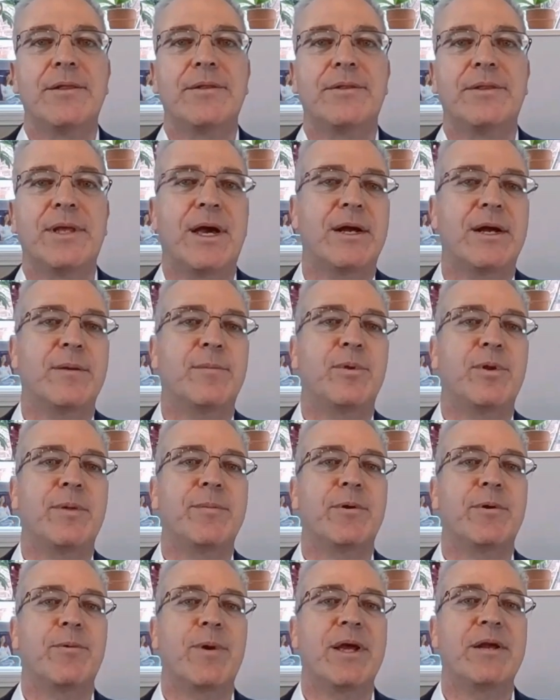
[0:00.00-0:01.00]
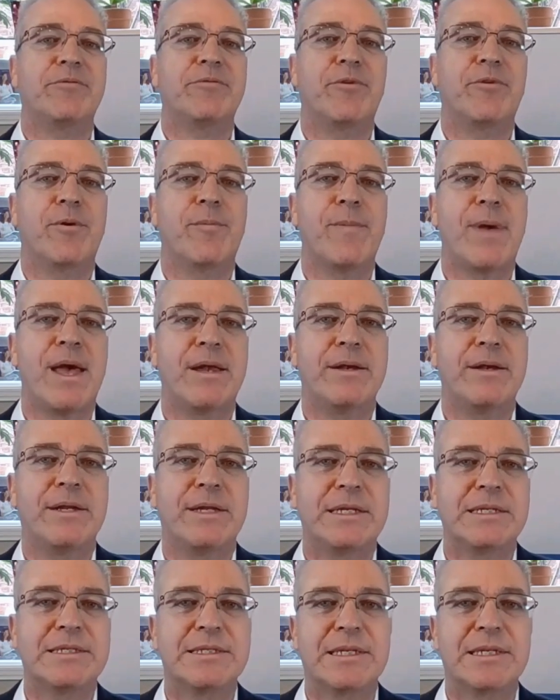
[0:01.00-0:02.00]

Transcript: The unemployment rate for men is